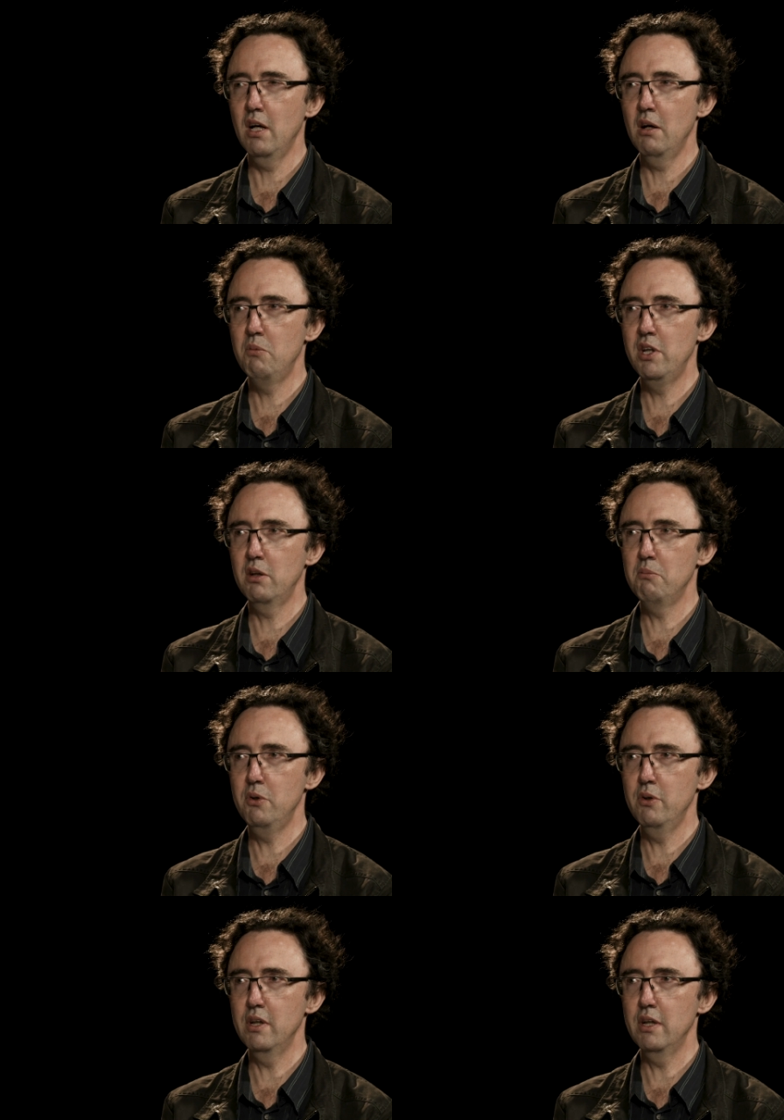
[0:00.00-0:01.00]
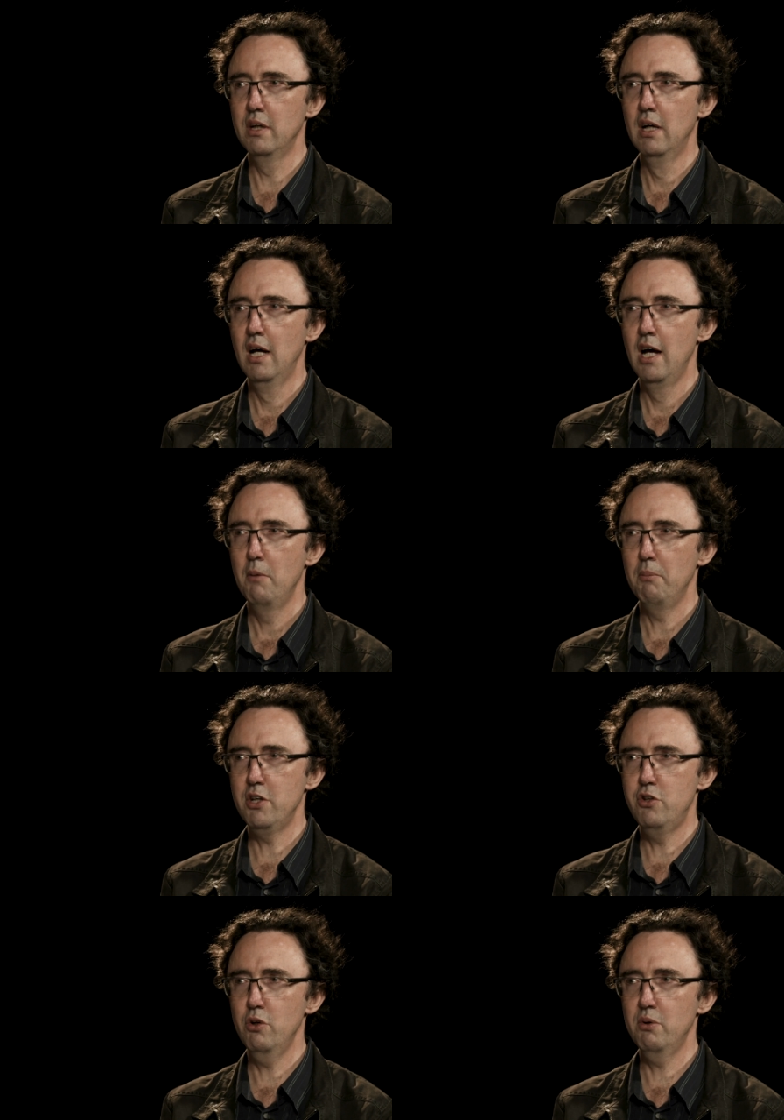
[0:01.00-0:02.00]
um, with the computer,
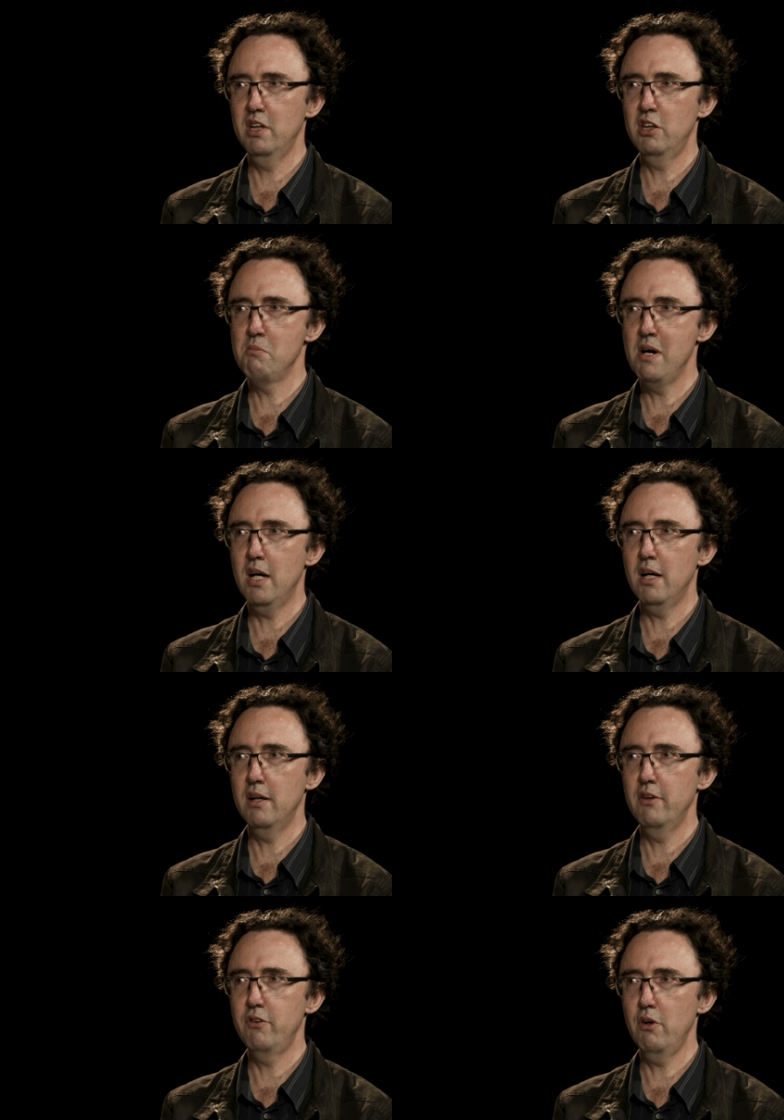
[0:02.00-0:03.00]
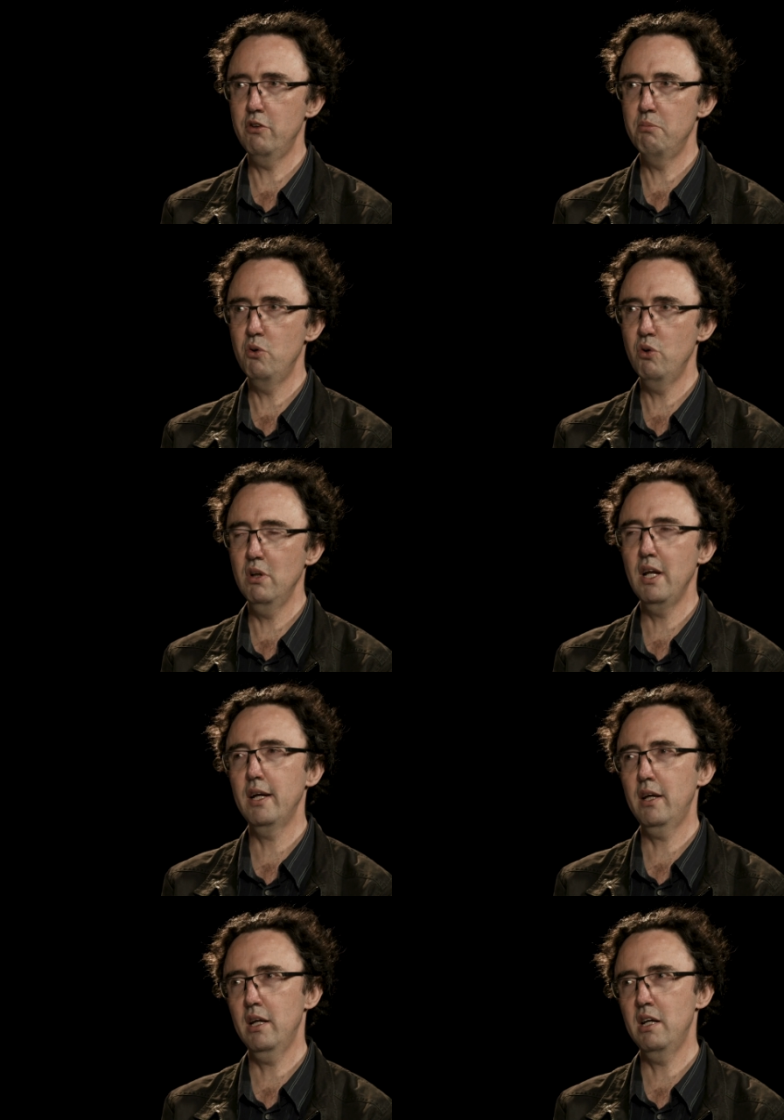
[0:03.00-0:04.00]
but you're in command. So it's more
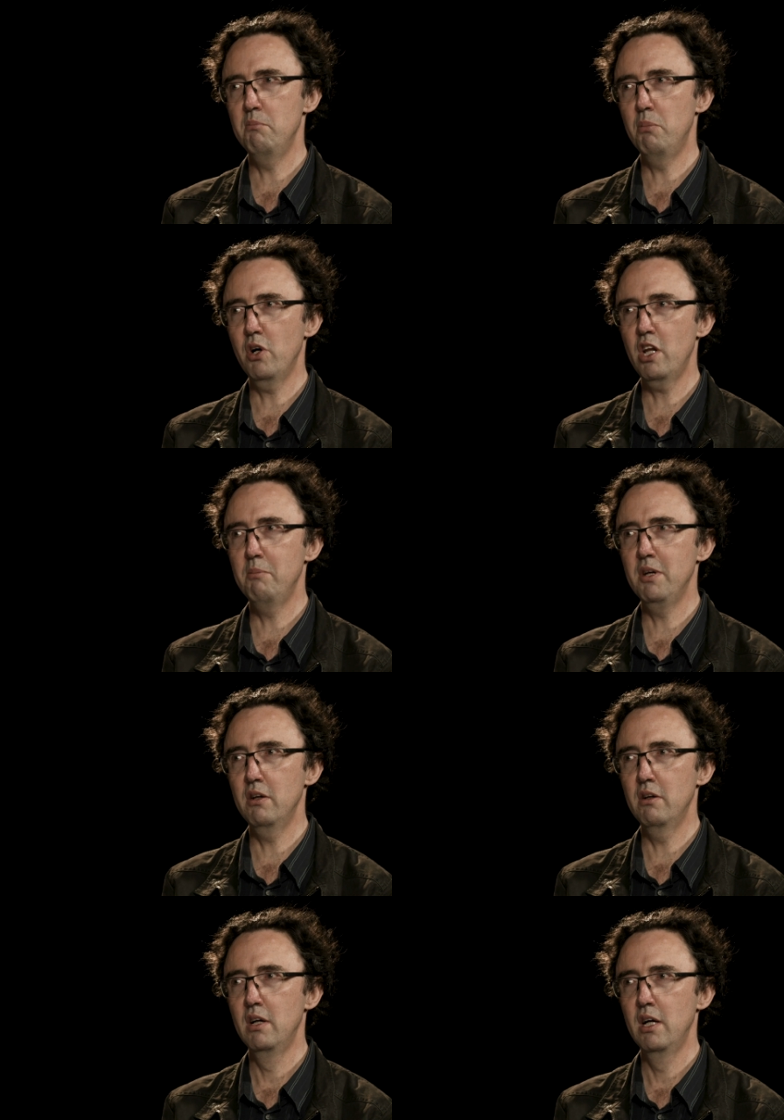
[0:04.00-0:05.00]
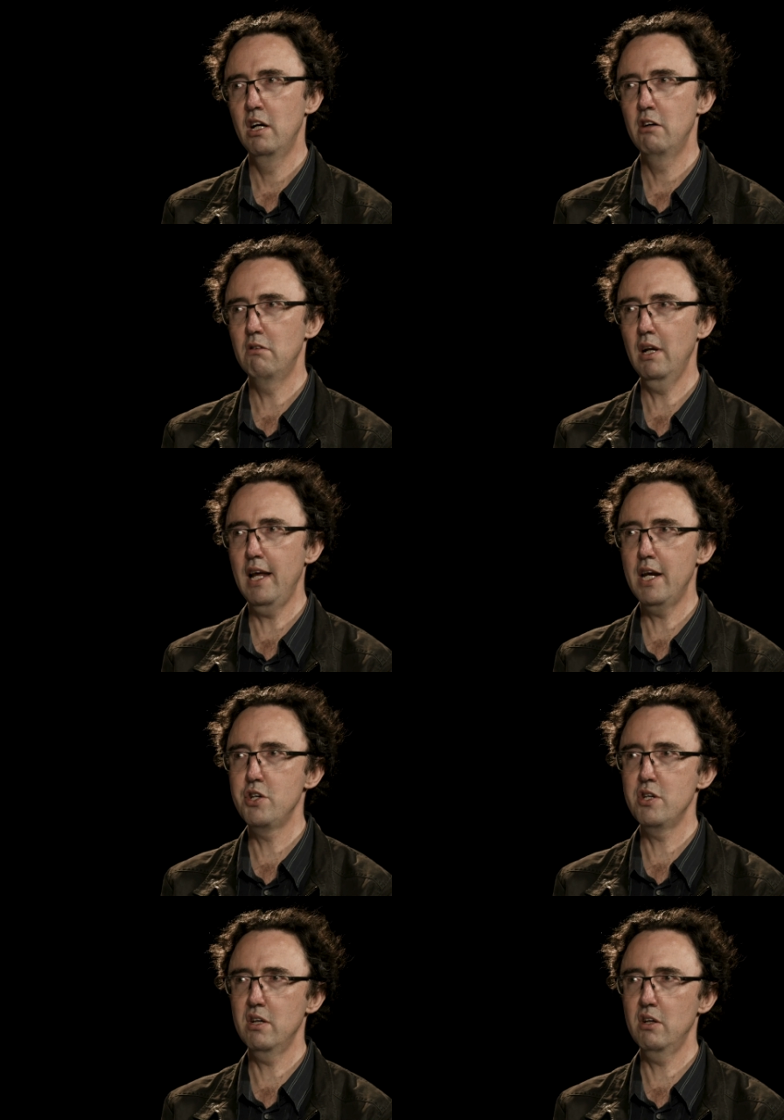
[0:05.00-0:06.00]
like an embodiment
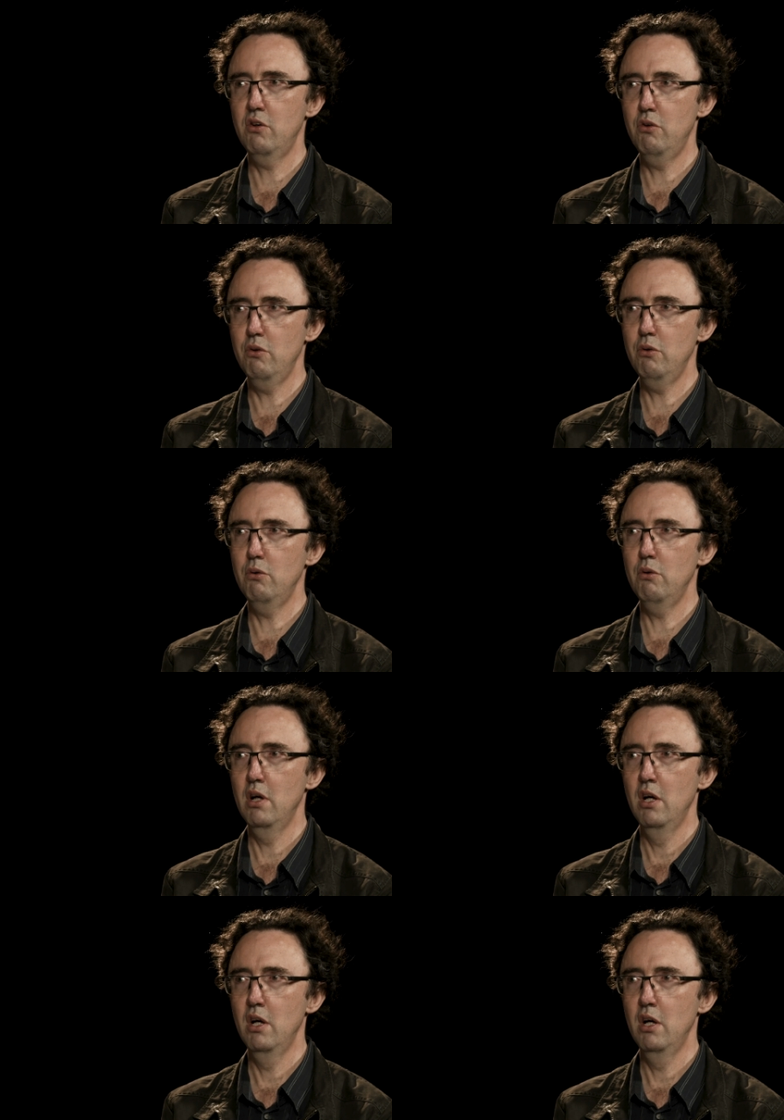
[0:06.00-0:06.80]
relation to